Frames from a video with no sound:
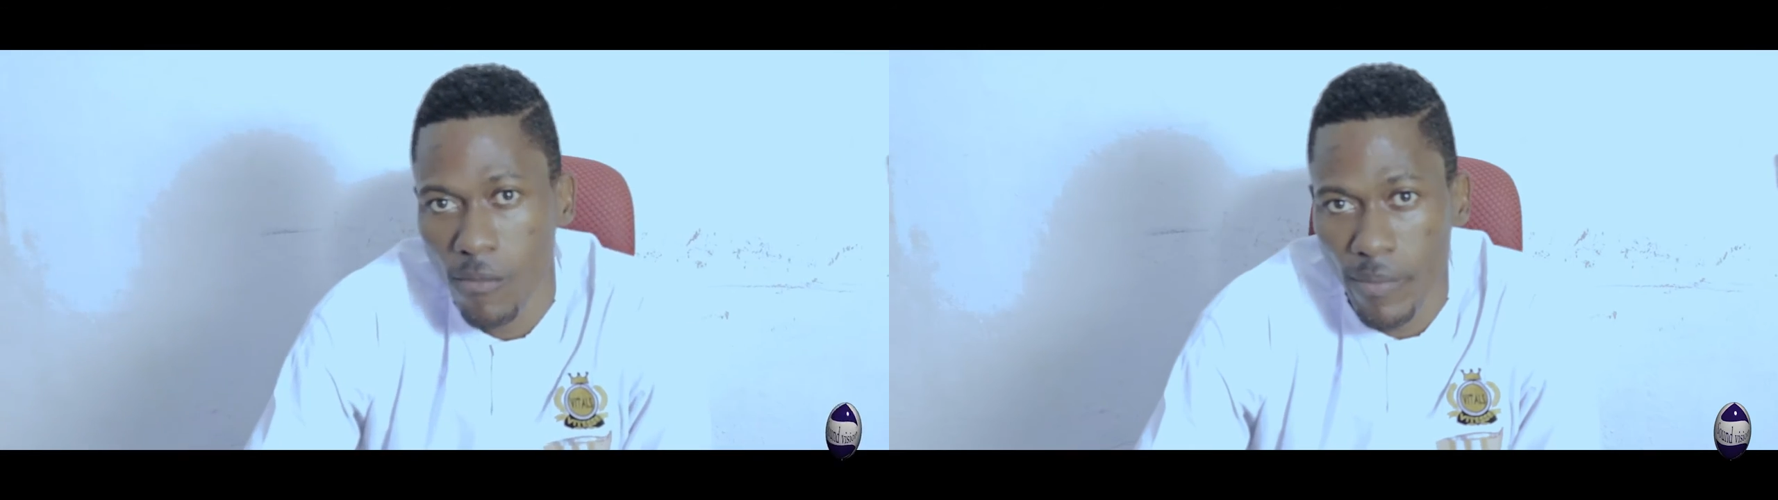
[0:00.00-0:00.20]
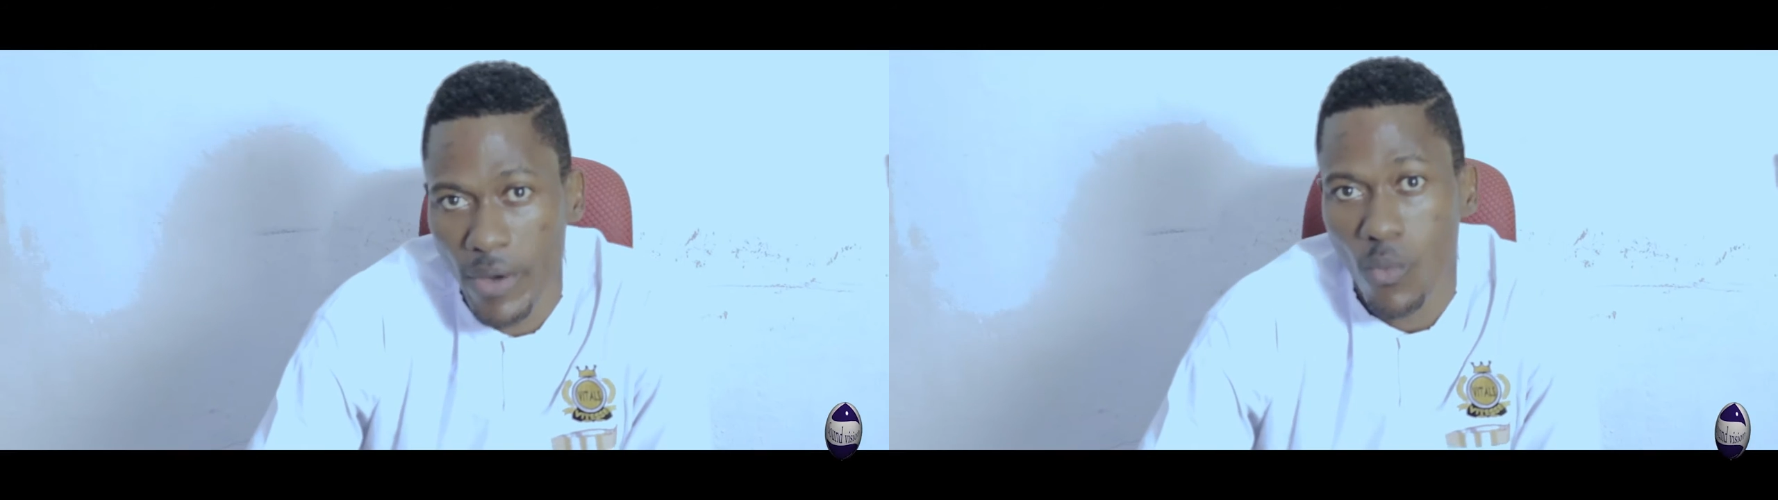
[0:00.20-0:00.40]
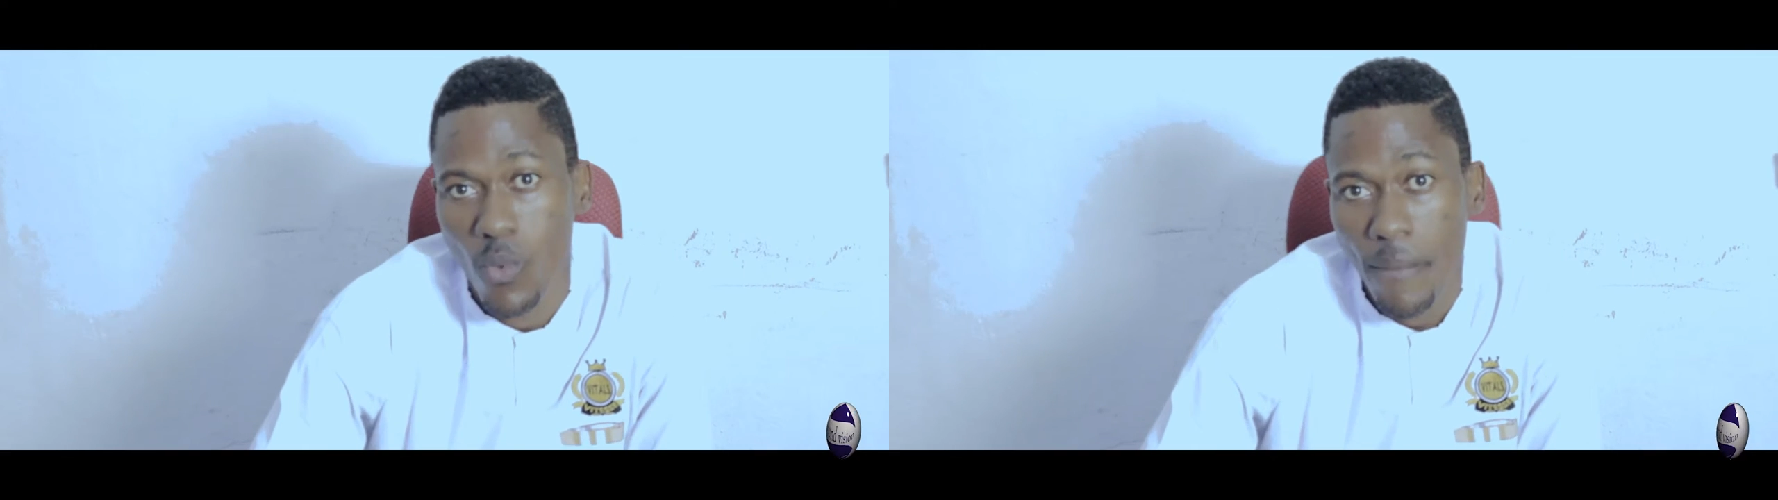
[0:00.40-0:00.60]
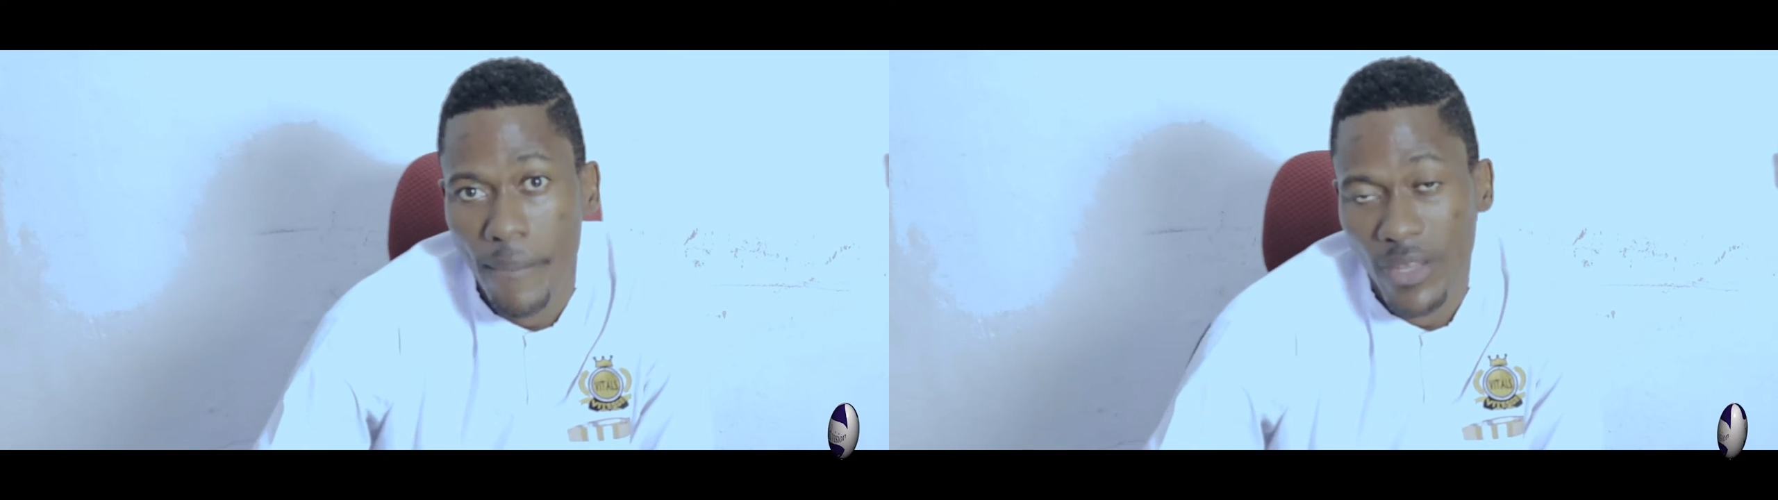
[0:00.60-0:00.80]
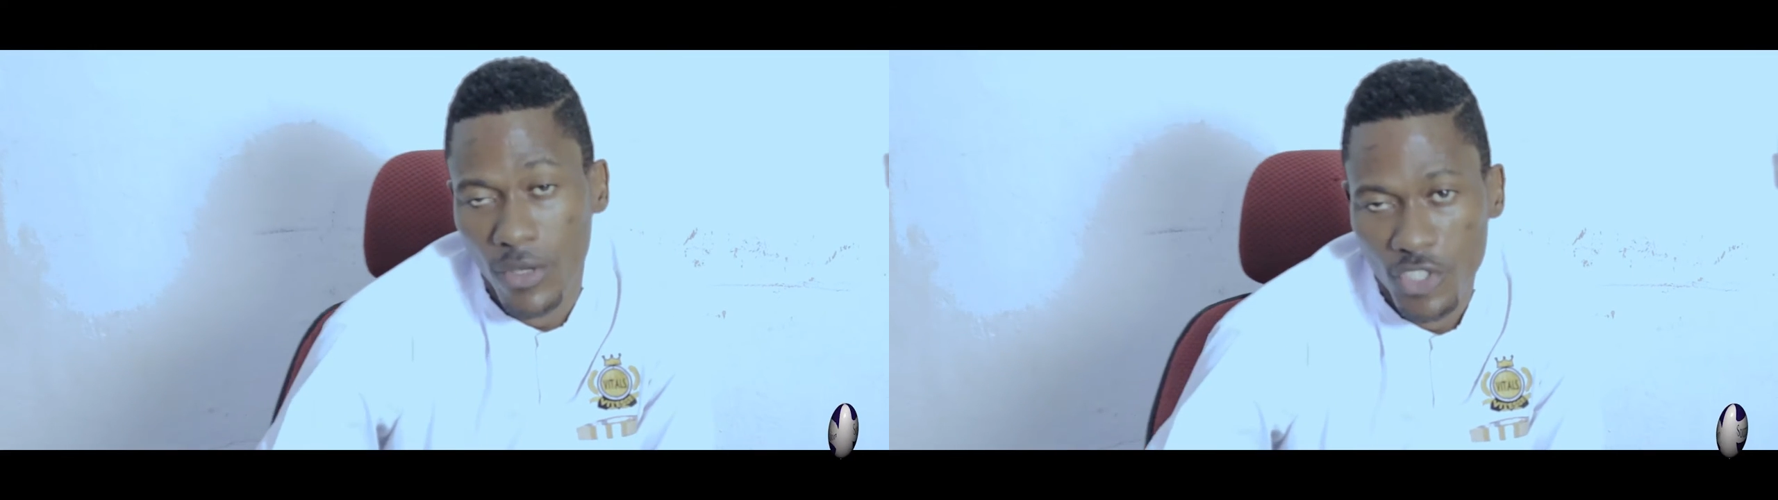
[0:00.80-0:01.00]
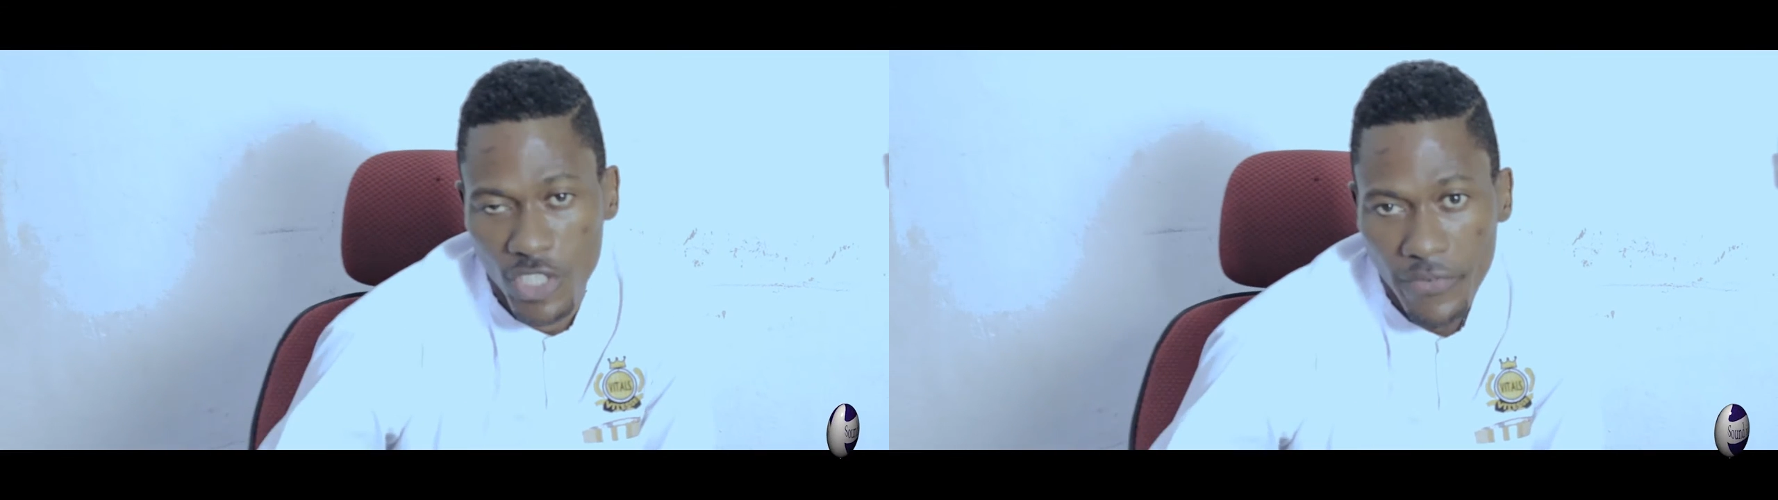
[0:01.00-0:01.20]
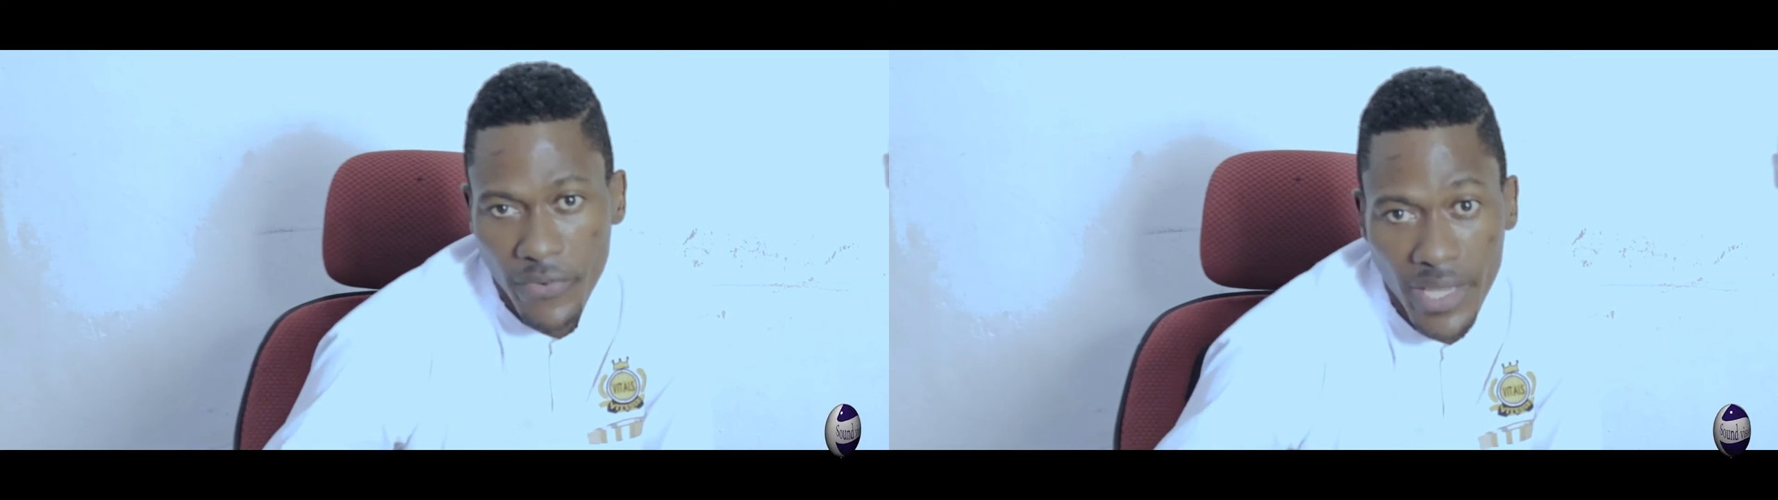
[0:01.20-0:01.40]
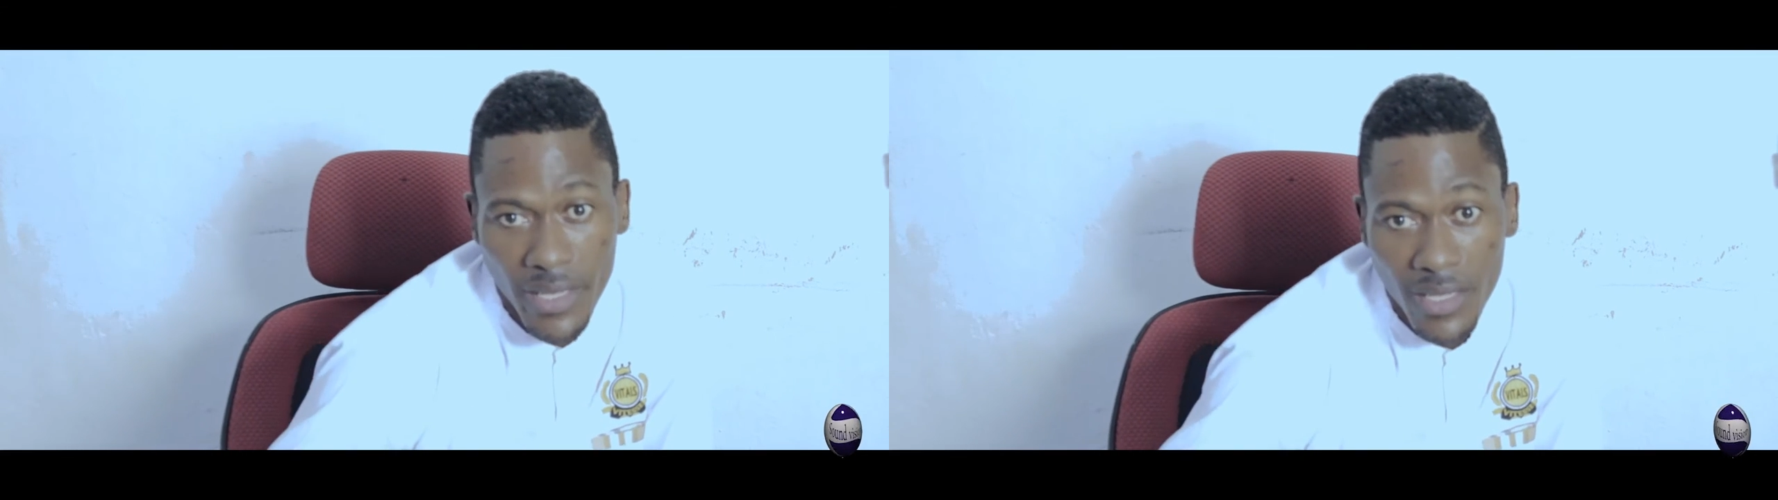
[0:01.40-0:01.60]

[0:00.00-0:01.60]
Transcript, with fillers: But what made us different